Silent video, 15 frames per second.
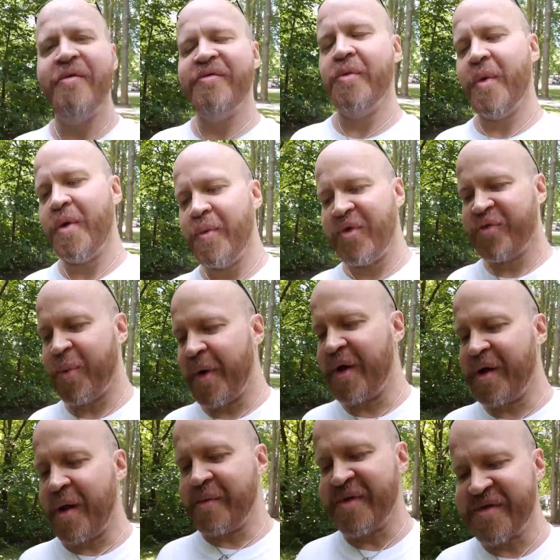everyone, Witch Boy
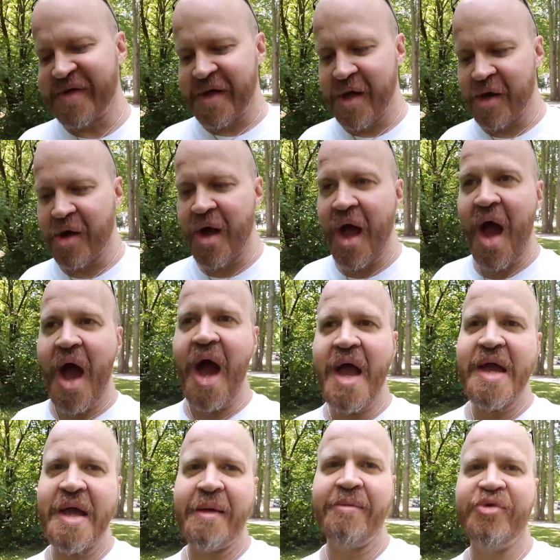Columbus here. I
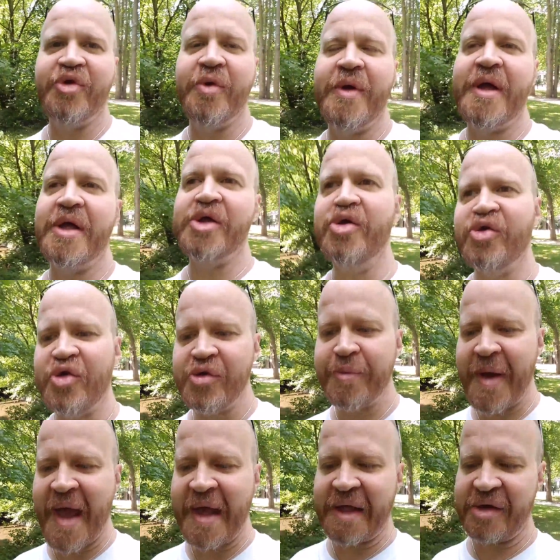am doing YouTube
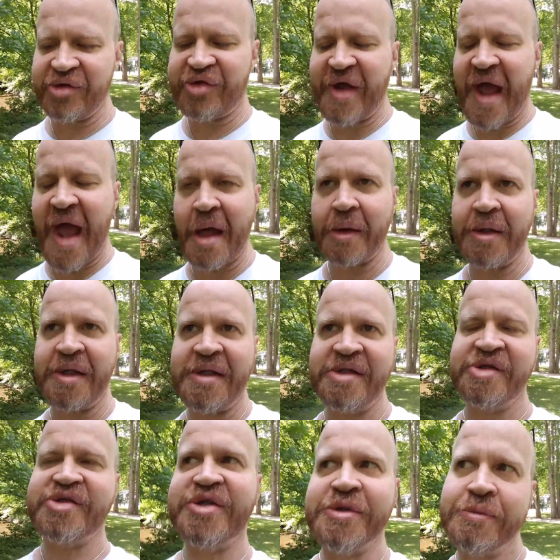Pagan
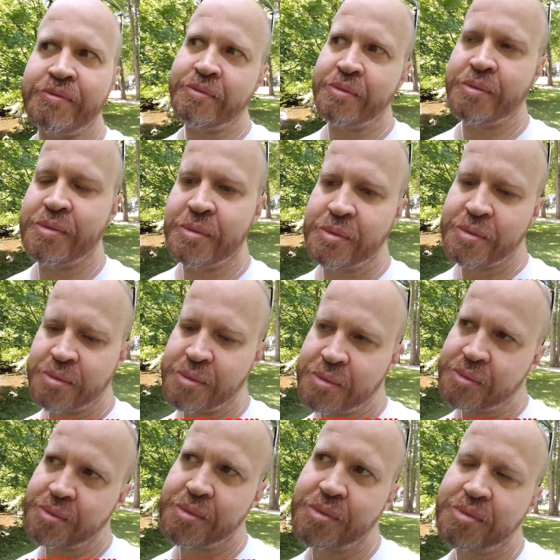Challenge
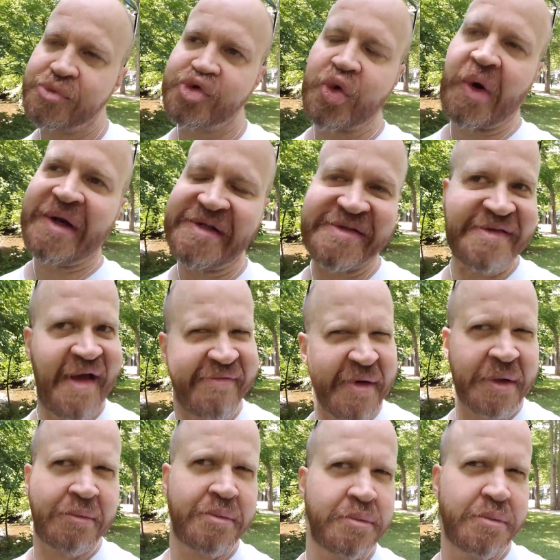
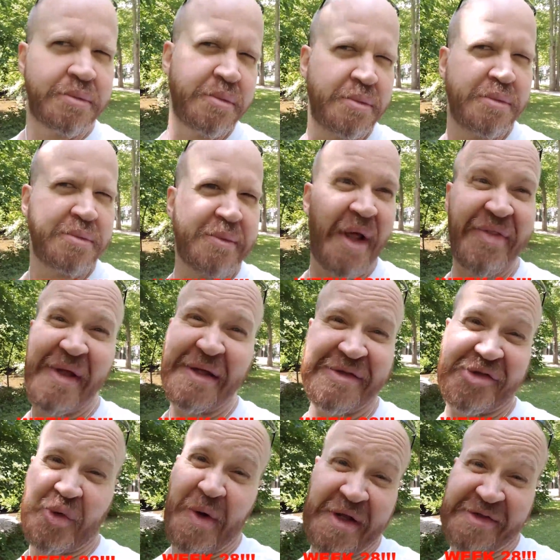27? I think it's
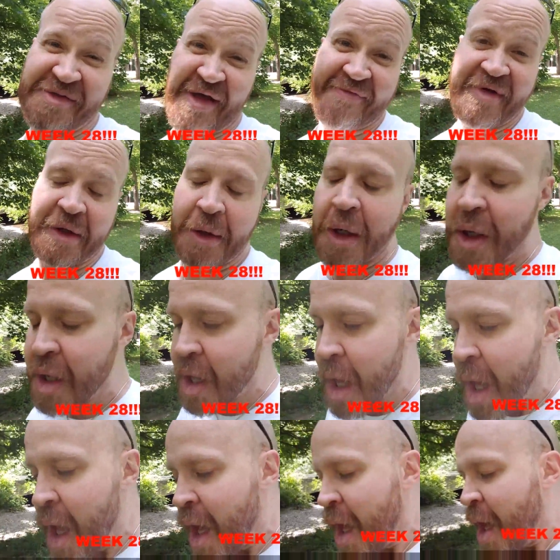27.
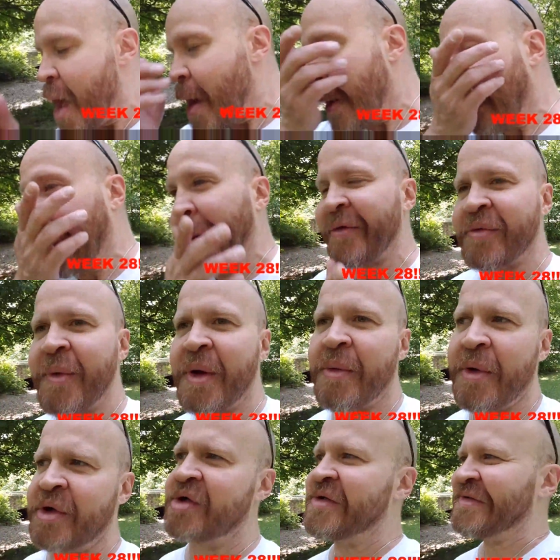This week
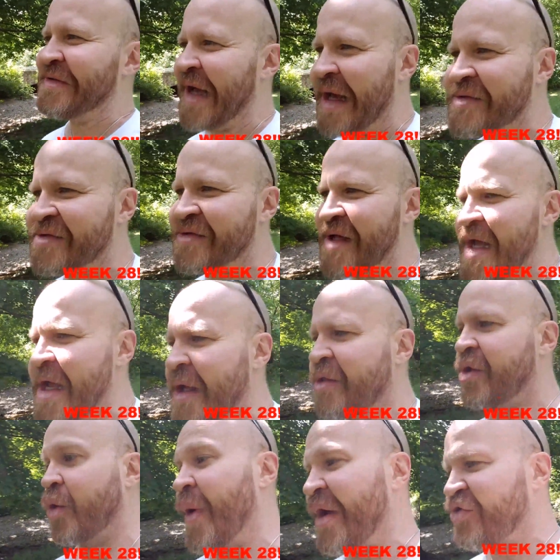we're discussing the
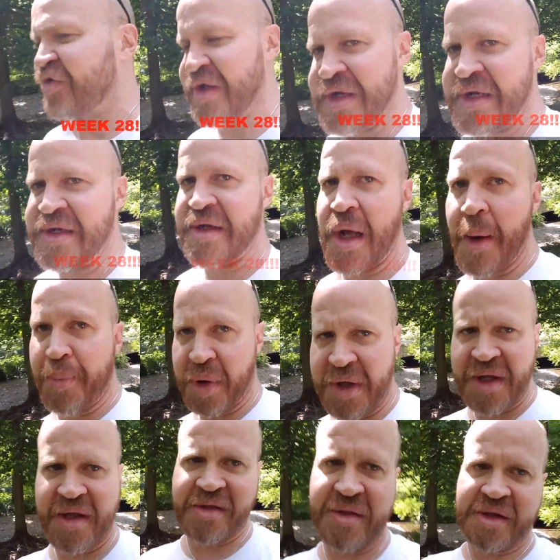question, I'll put
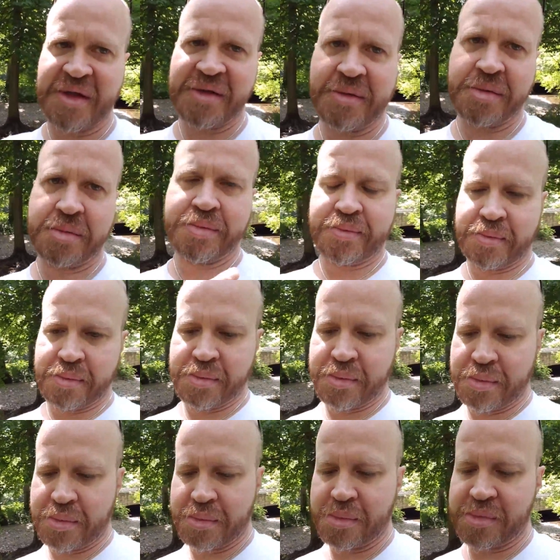it in the
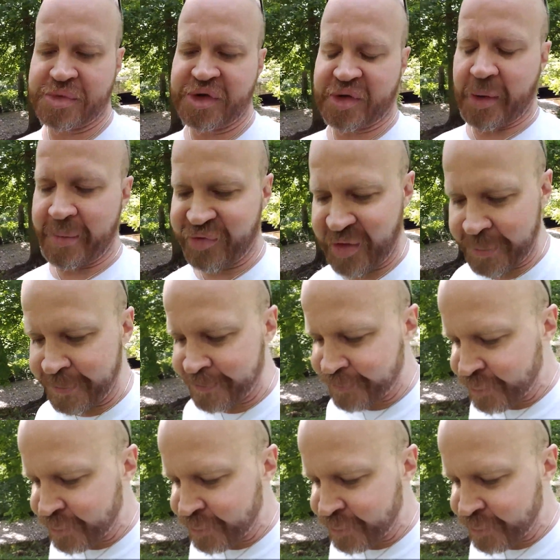description.